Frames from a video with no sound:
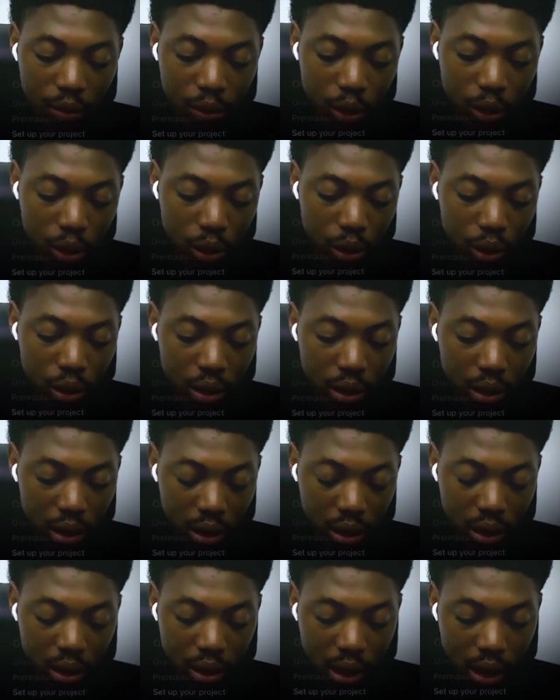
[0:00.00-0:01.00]
use
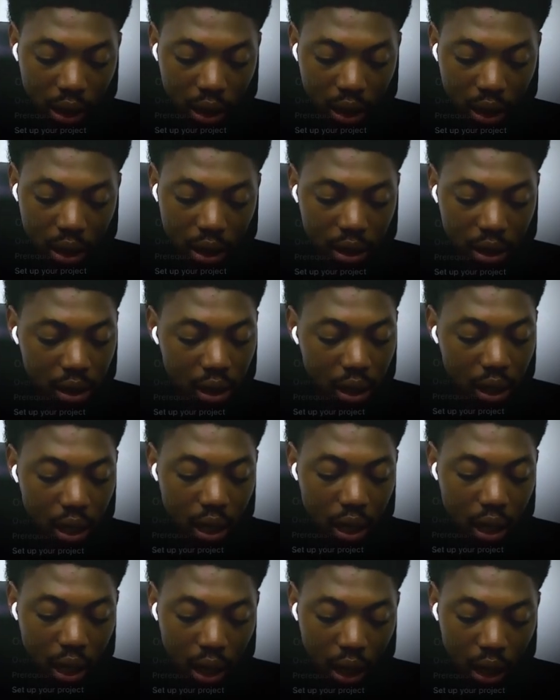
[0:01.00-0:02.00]
this
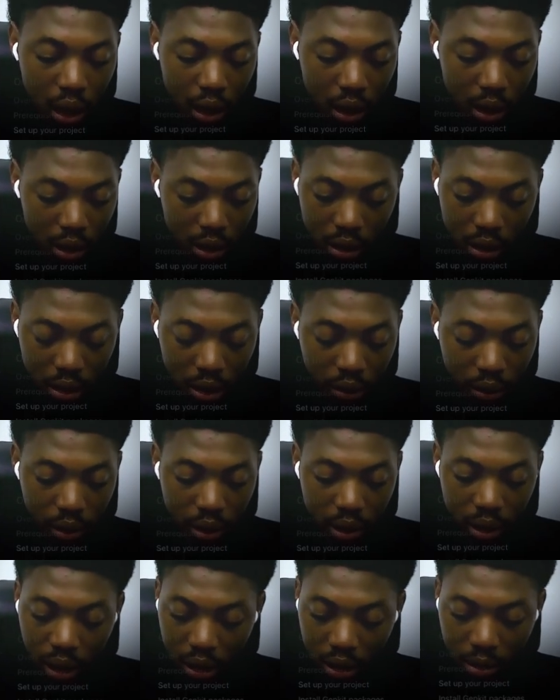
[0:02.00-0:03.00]
Genkit in this our
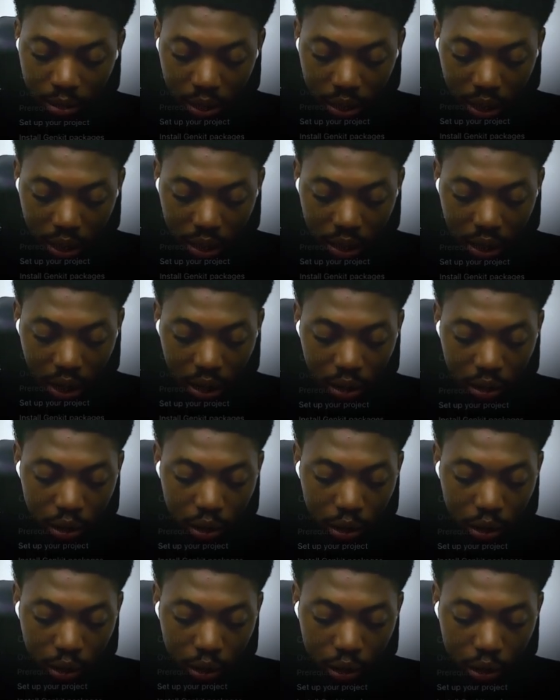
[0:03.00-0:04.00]
DAT project, and
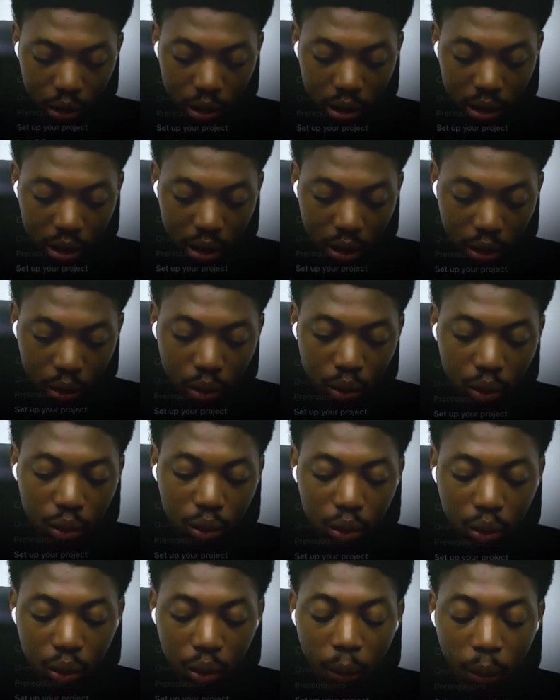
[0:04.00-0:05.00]
also use the
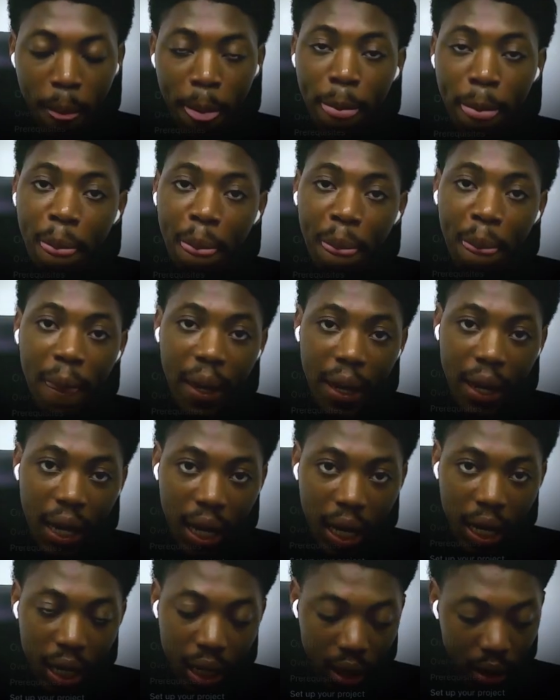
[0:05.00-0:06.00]
Google
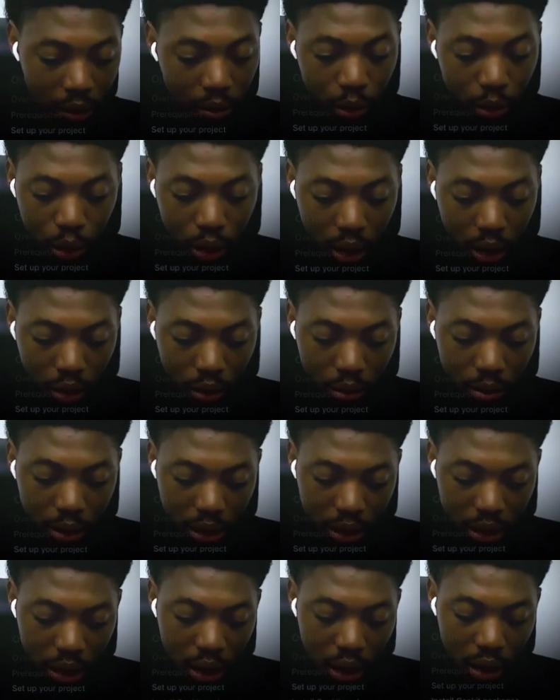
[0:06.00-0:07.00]
AI model
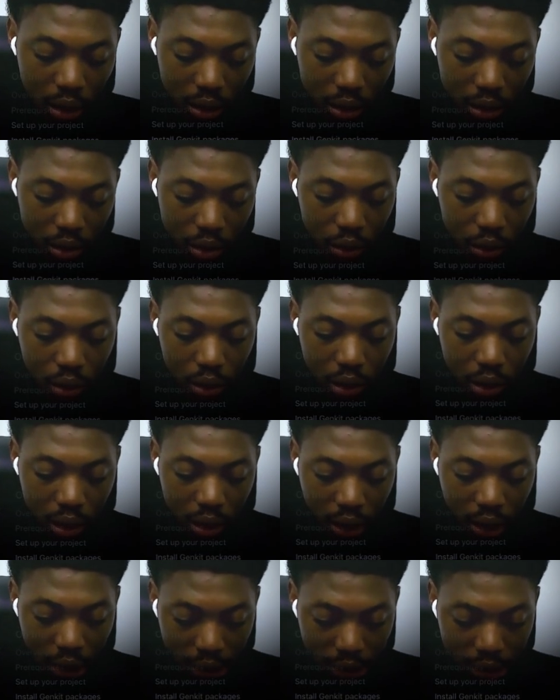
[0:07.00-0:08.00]
basically. So the
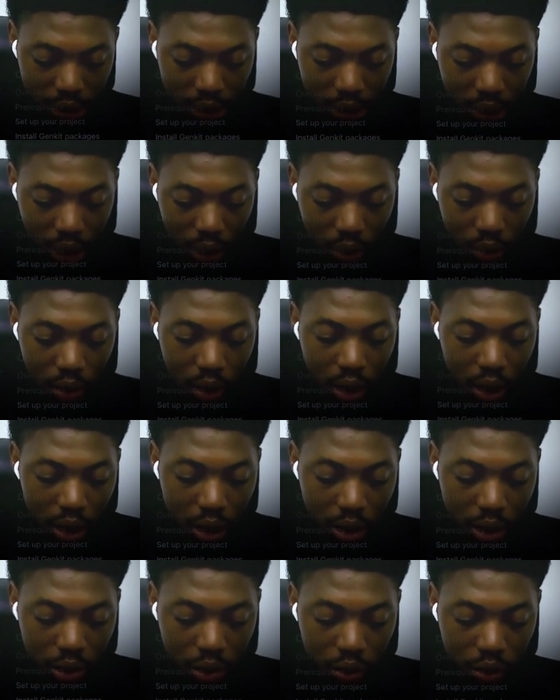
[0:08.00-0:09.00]
next thing now
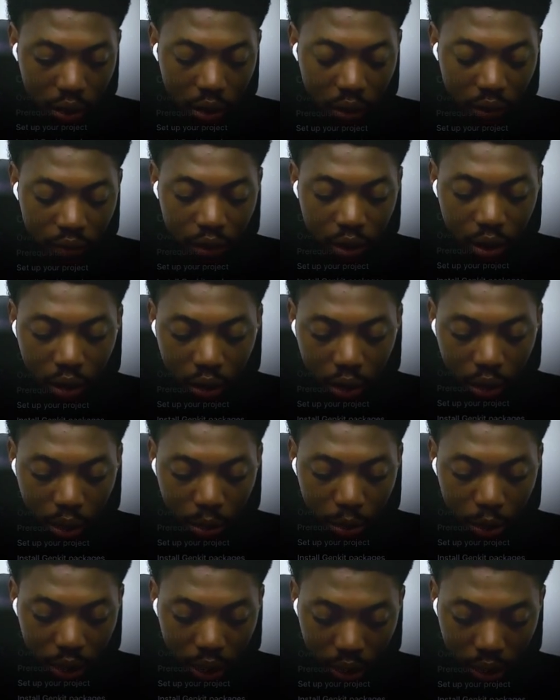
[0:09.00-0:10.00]
is to configure your
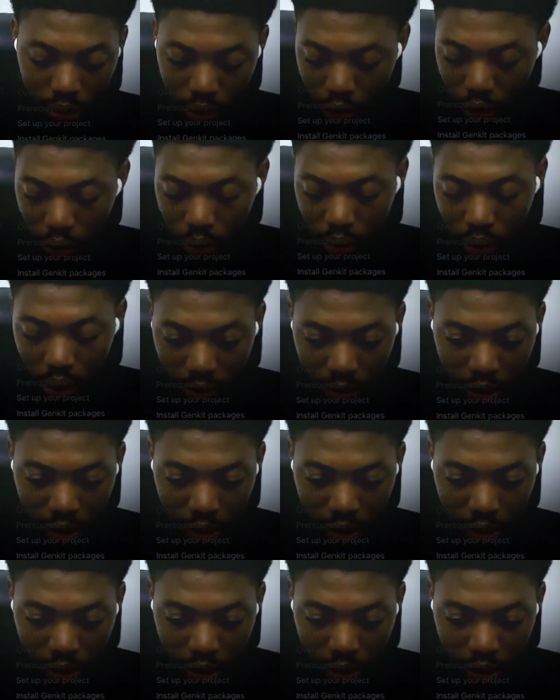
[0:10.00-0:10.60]
model. So let me